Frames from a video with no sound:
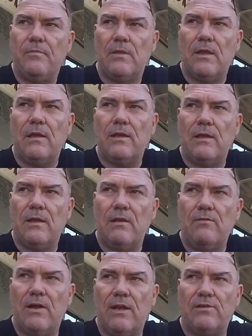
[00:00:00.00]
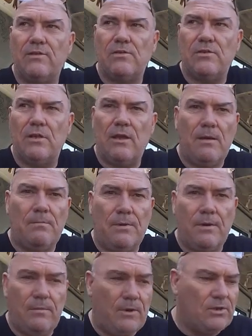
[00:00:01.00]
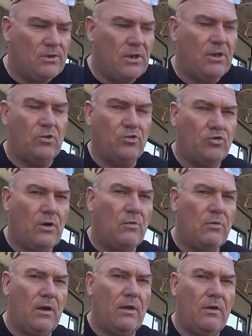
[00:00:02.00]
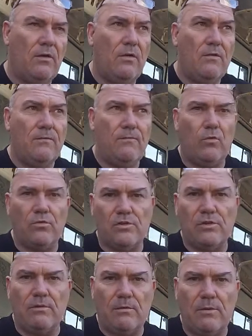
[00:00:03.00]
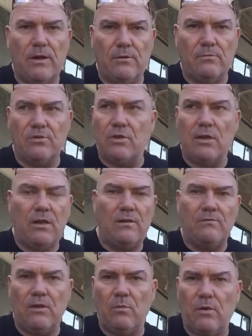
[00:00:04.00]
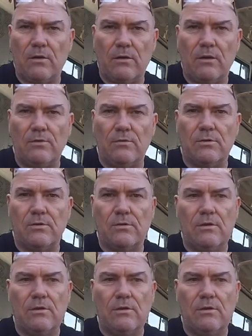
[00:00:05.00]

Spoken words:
They even act as the MPPT controller for the solar panel, so you don't even need one of those.